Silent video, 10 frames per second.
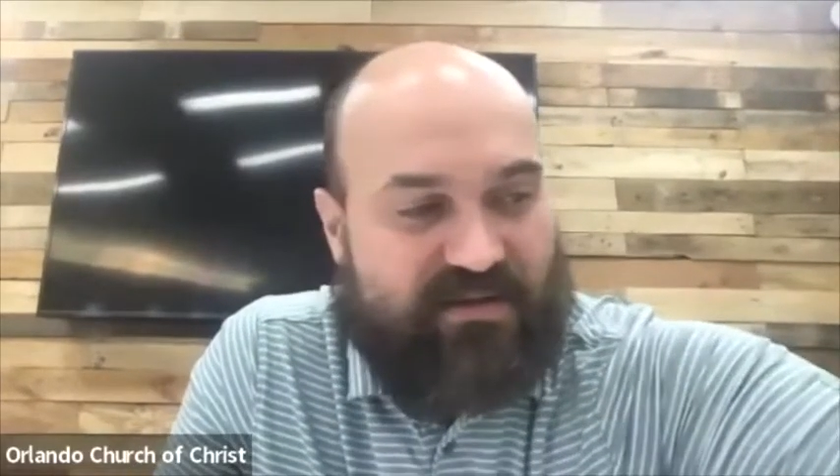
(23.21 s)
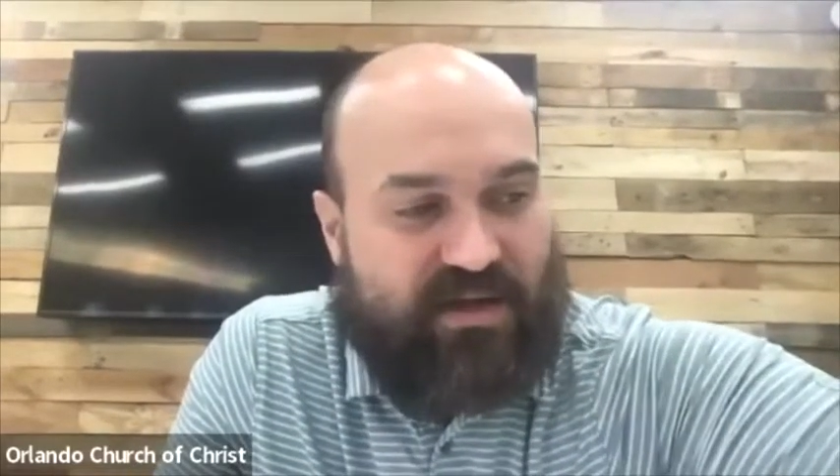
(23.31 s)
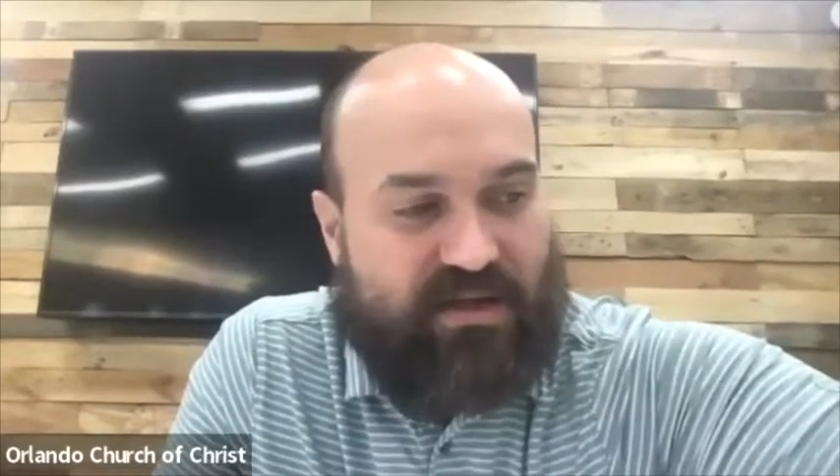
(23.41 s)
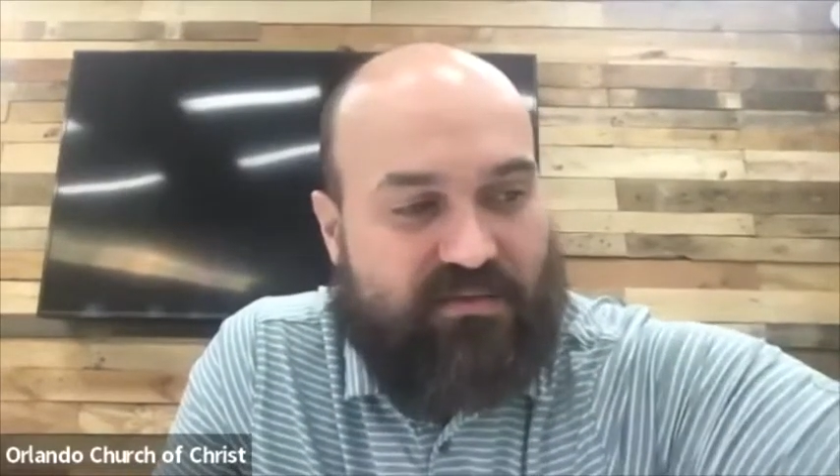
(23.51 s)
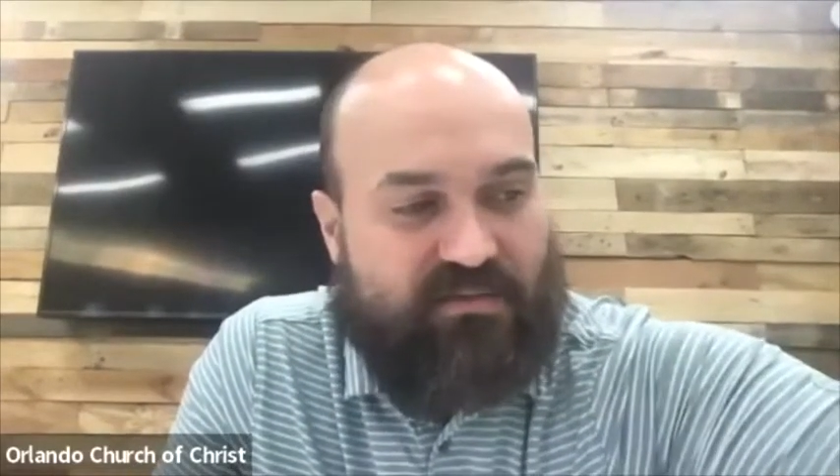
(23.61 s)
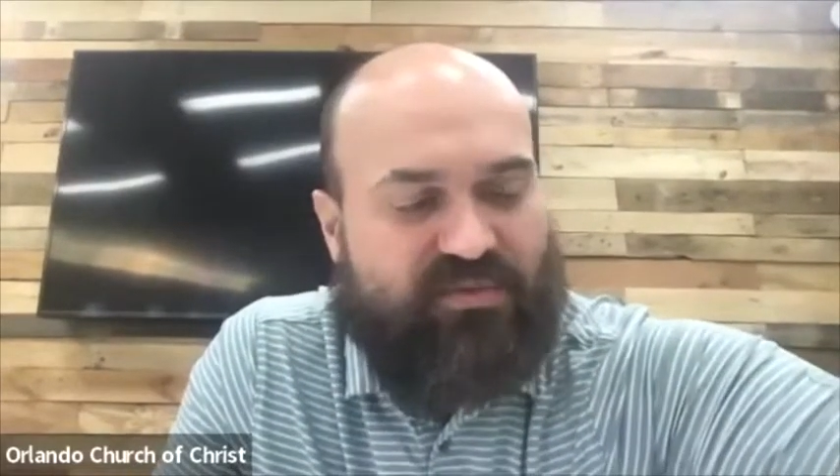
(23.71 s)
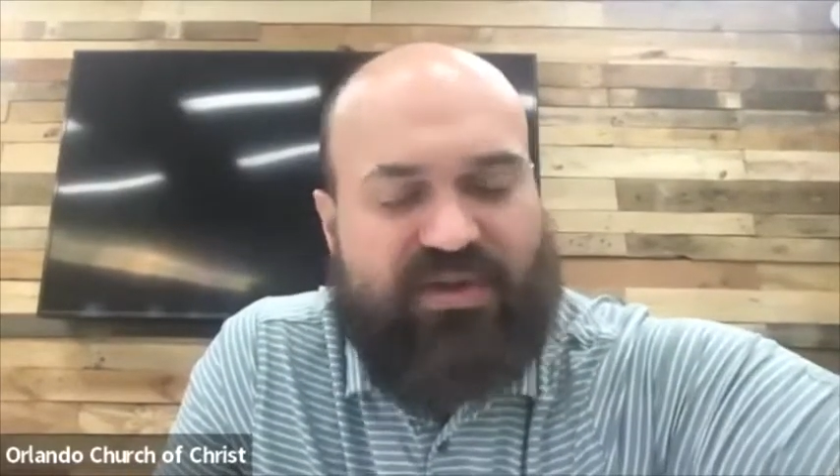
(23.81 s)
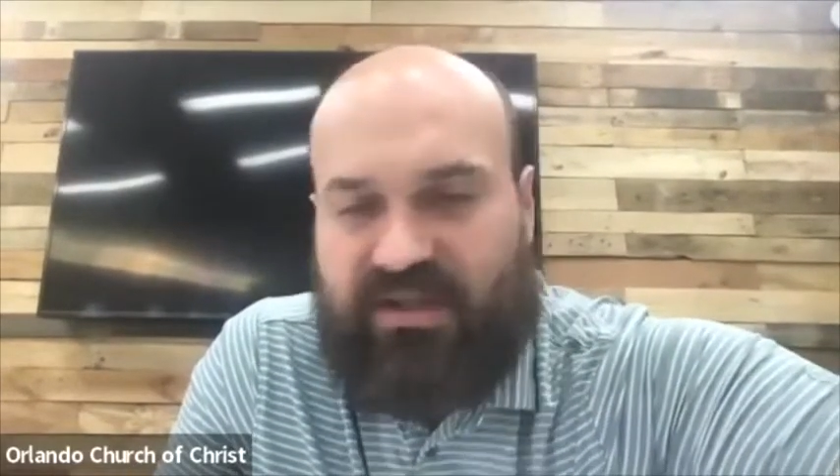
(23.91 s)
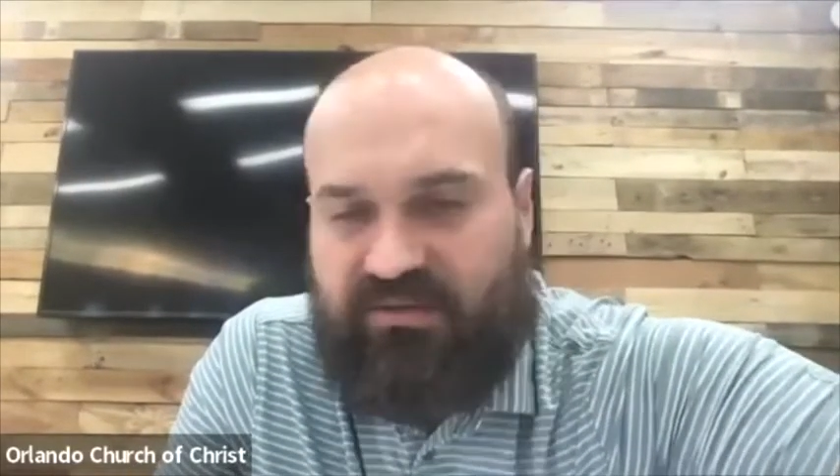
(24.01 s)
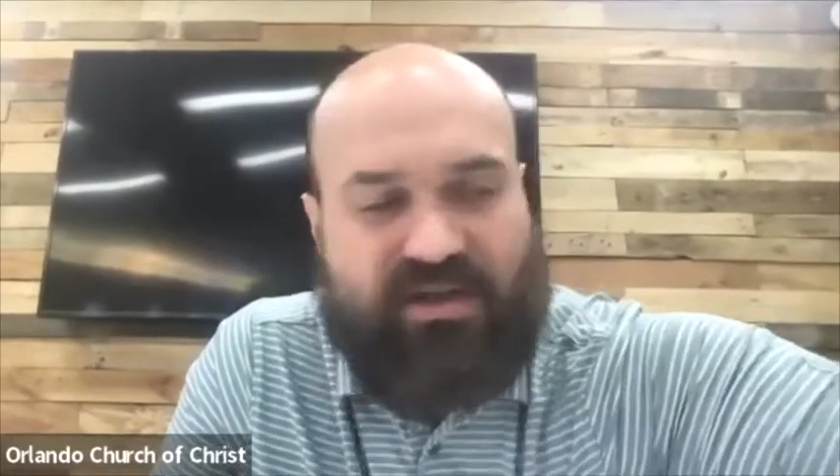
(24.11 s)
uh,
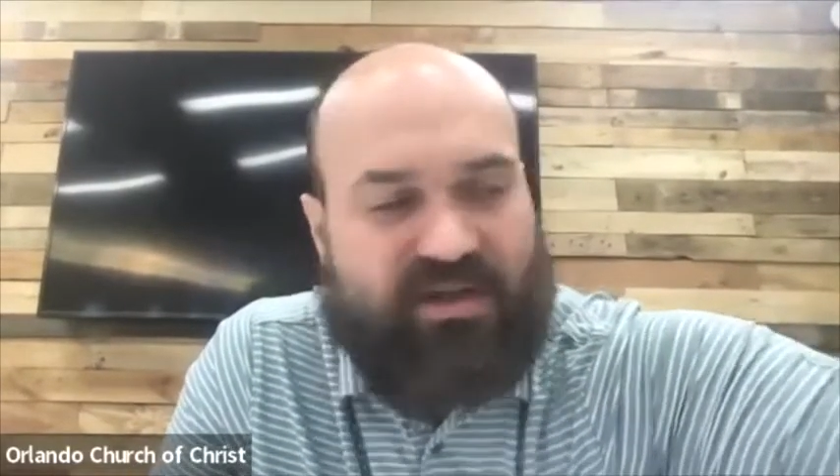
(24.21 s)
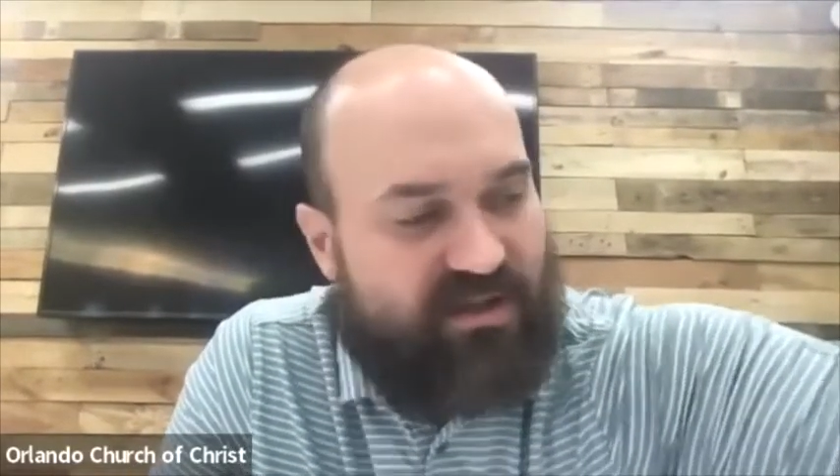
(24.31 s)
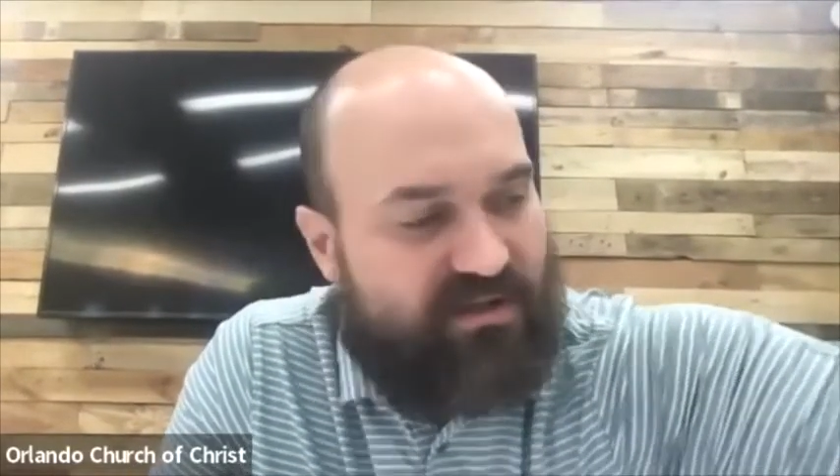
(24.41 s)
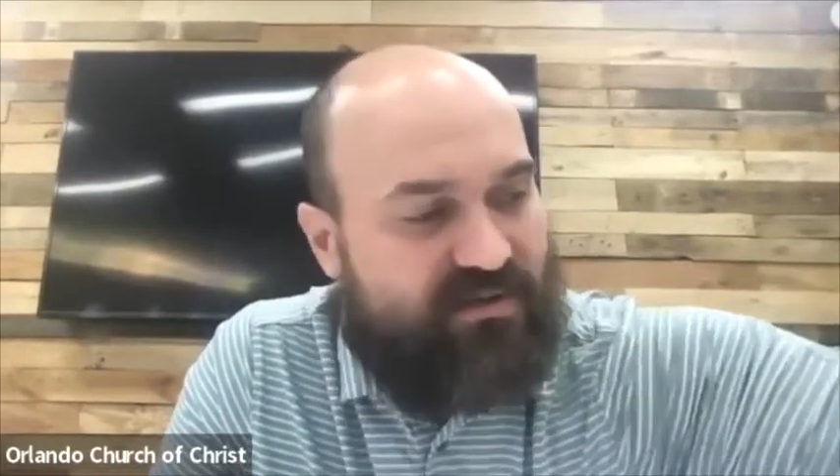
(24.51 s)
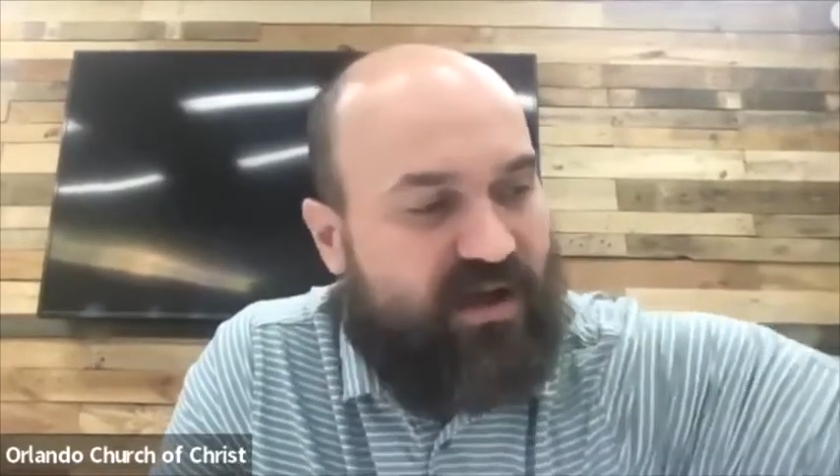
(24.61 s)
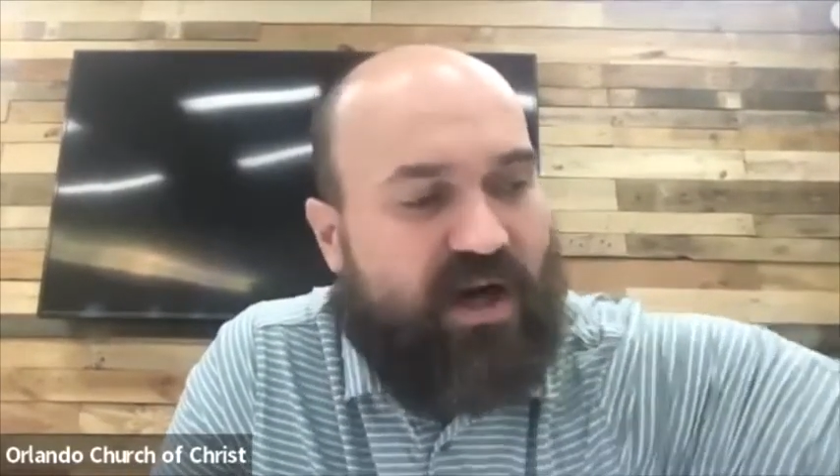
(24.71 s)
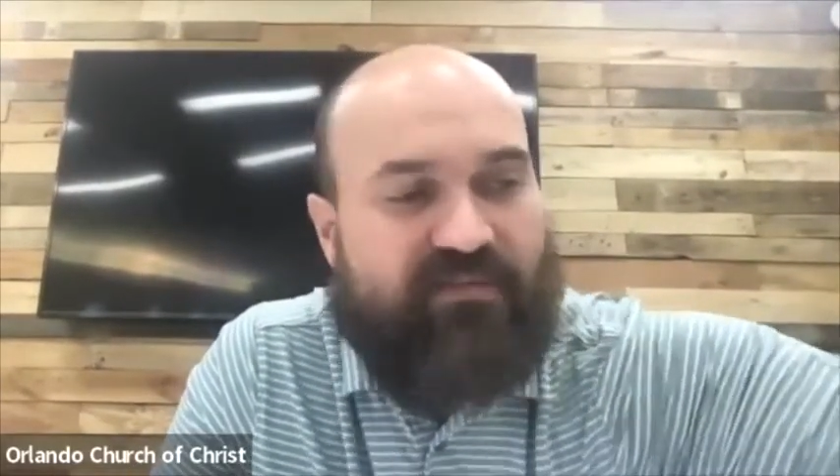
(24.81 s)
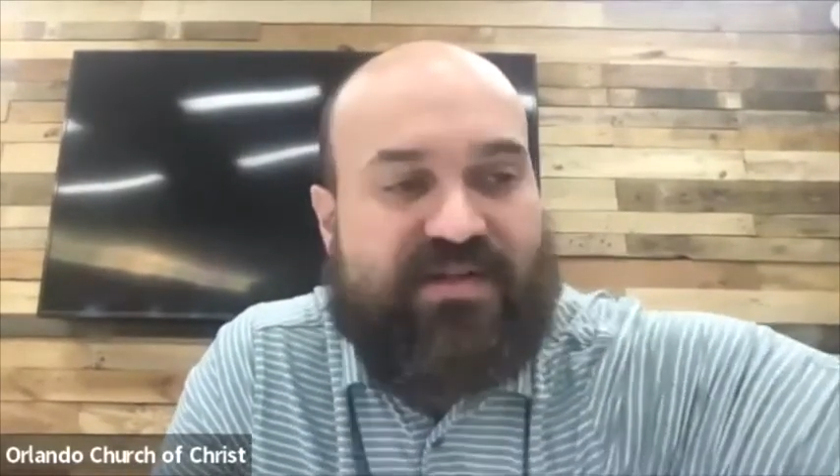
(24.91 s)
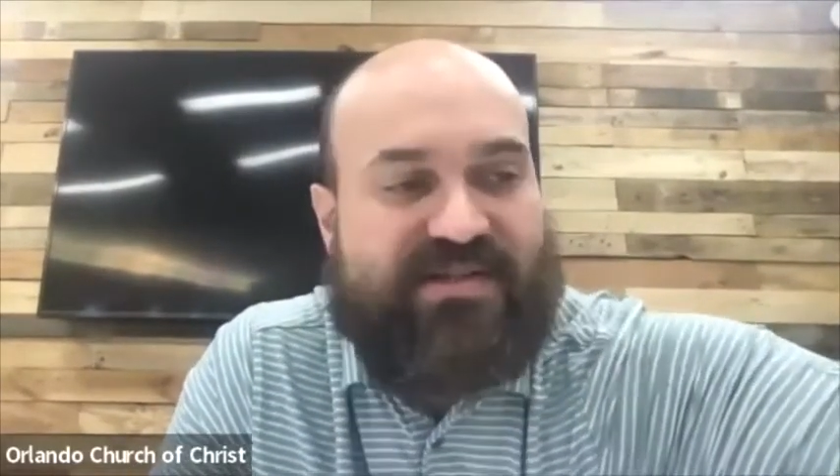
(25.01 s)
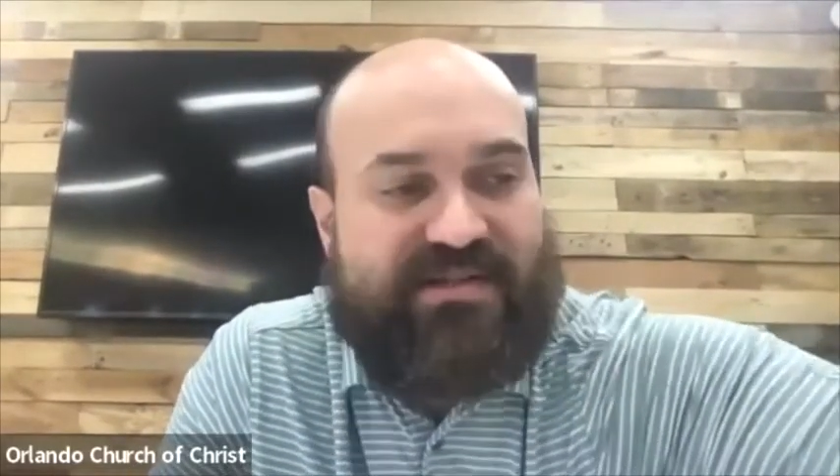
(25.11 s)
really, really
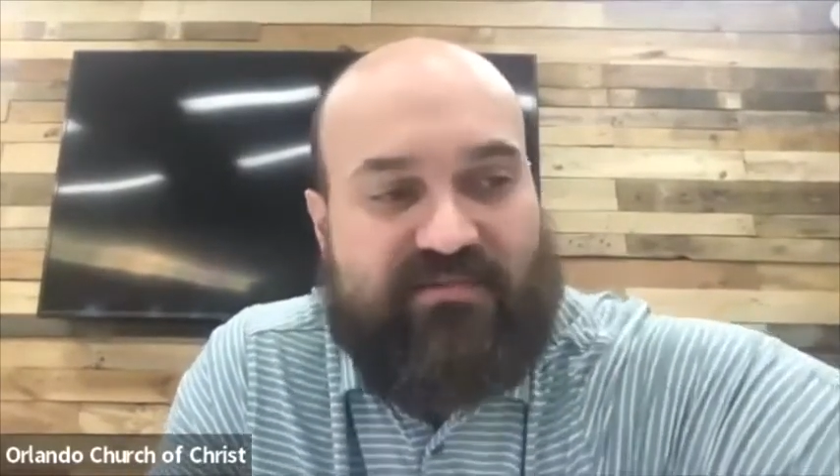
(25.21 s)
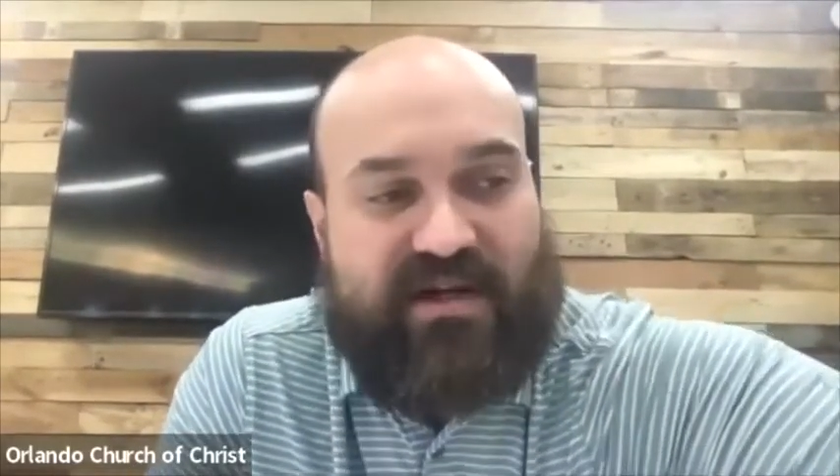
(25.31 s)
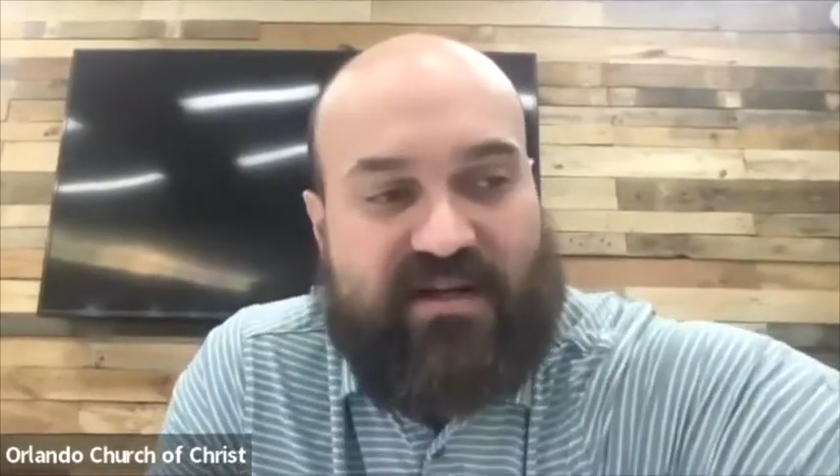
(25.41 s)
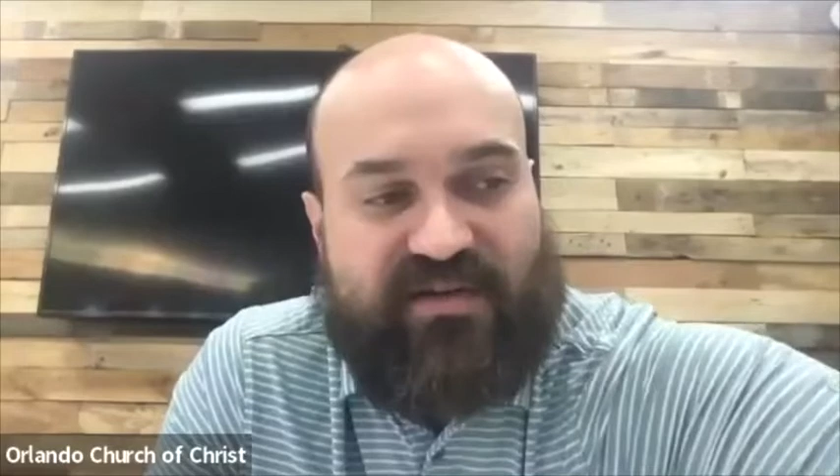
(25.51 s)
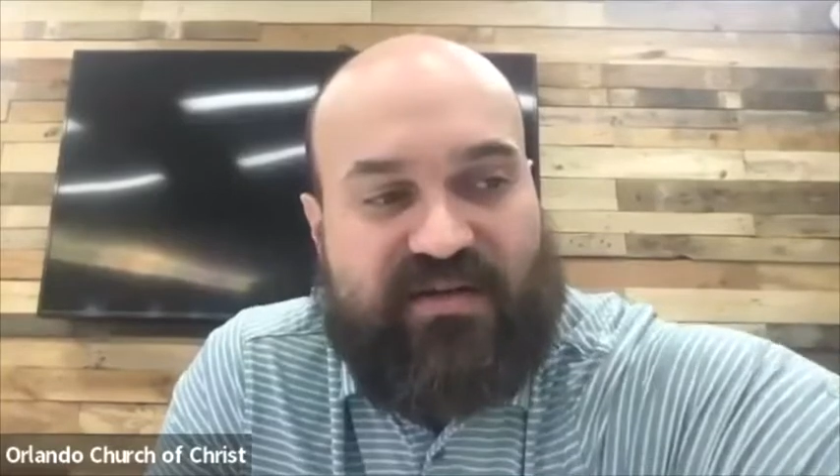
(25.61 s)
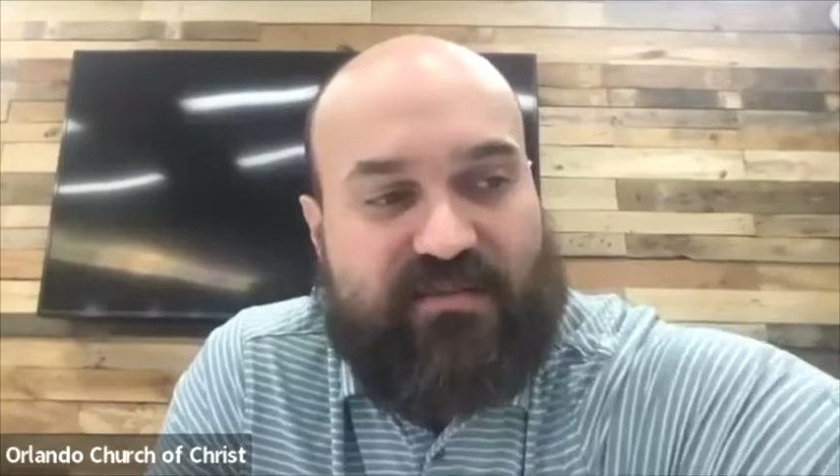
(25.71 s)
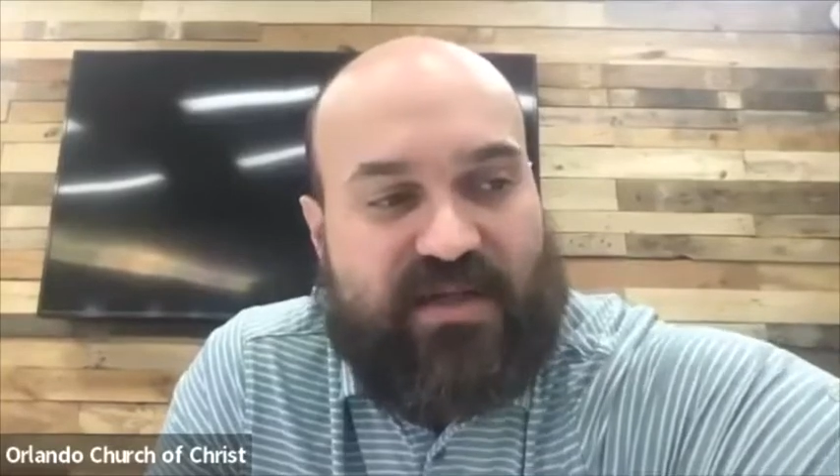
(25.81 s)
obviously relevant.